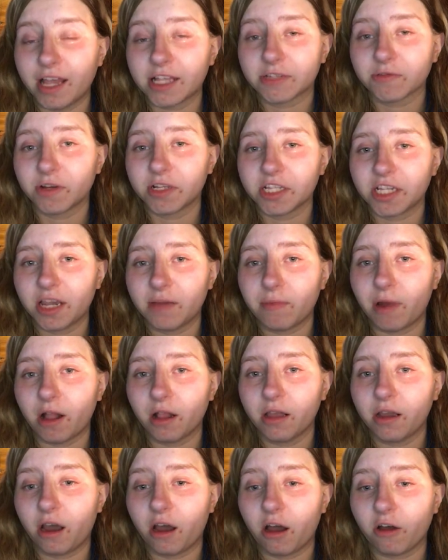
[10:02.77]
that's what set
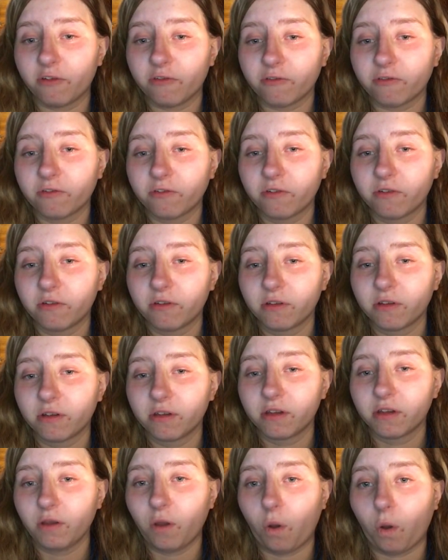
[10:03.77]
Molly off.
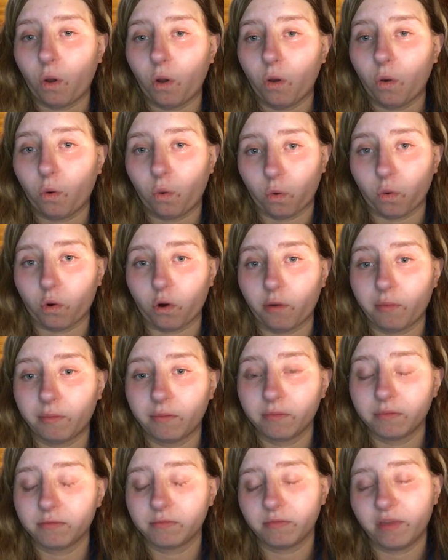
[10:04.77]
Or
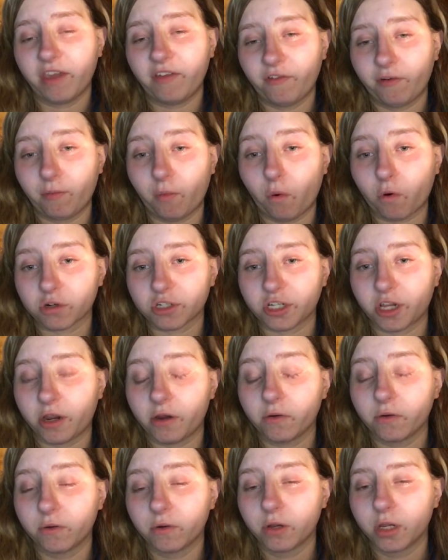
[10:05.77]
even more
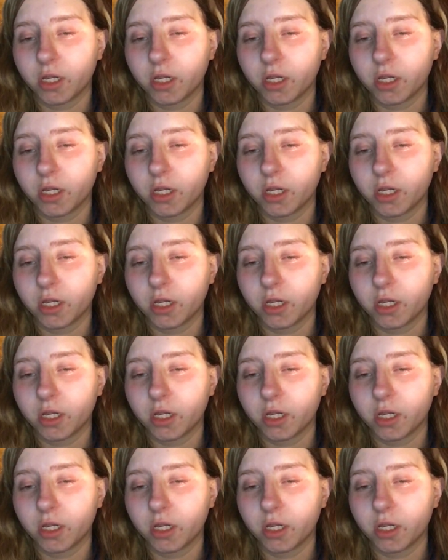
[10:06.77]
so.